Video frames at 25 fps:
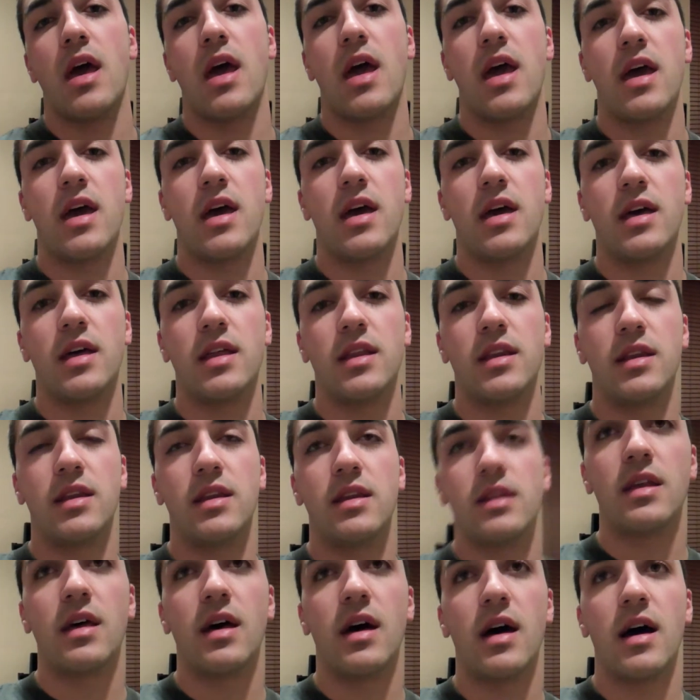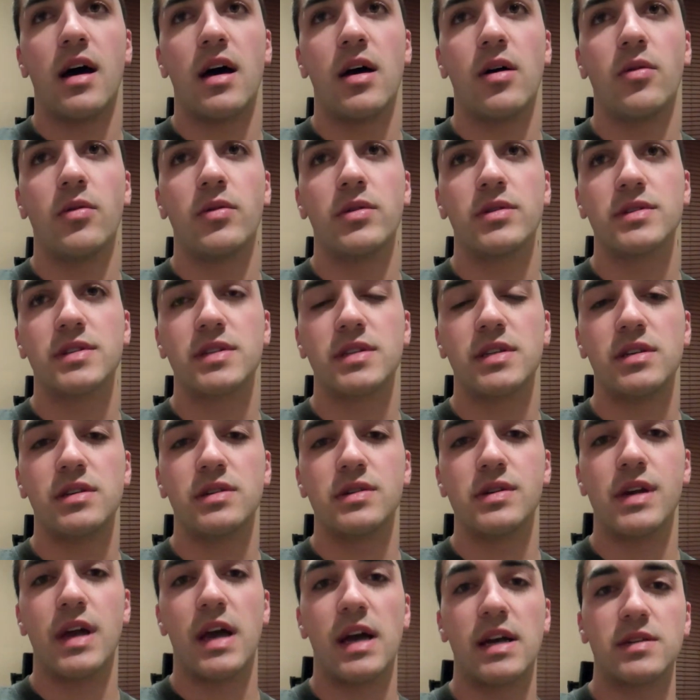And I will see
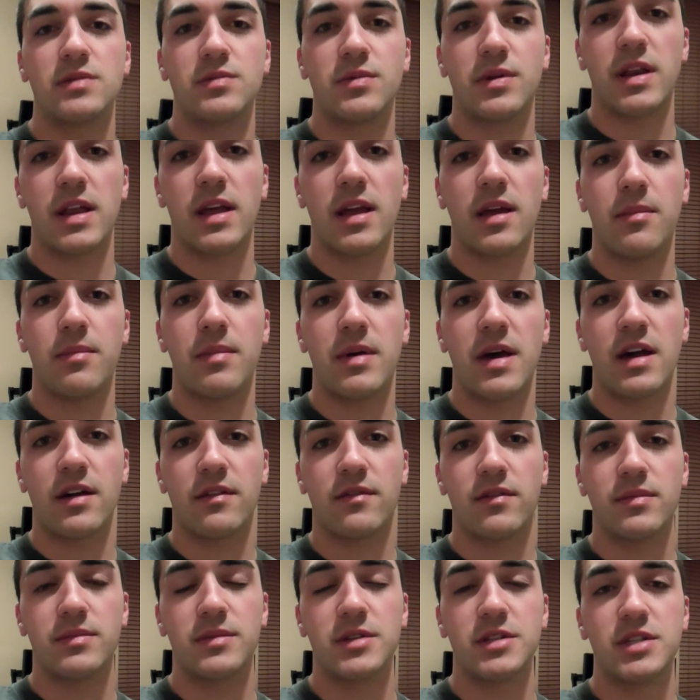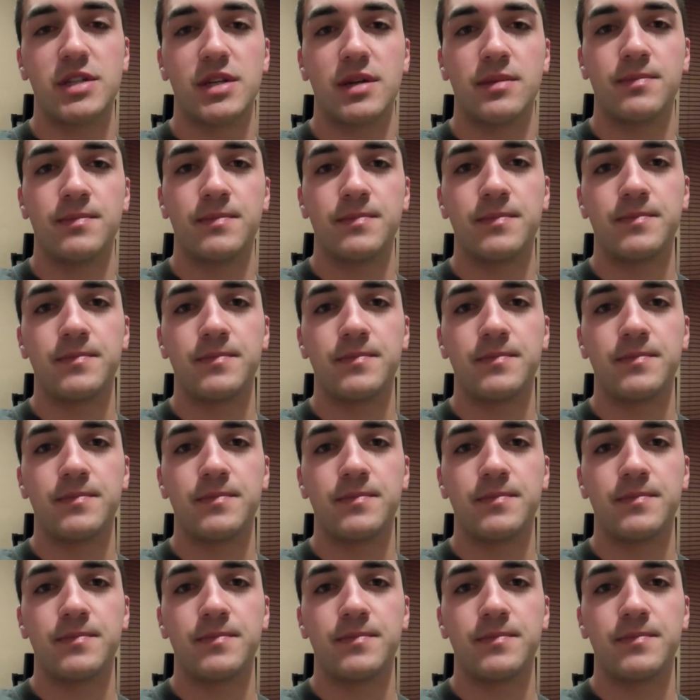you guys when I get back from the gym.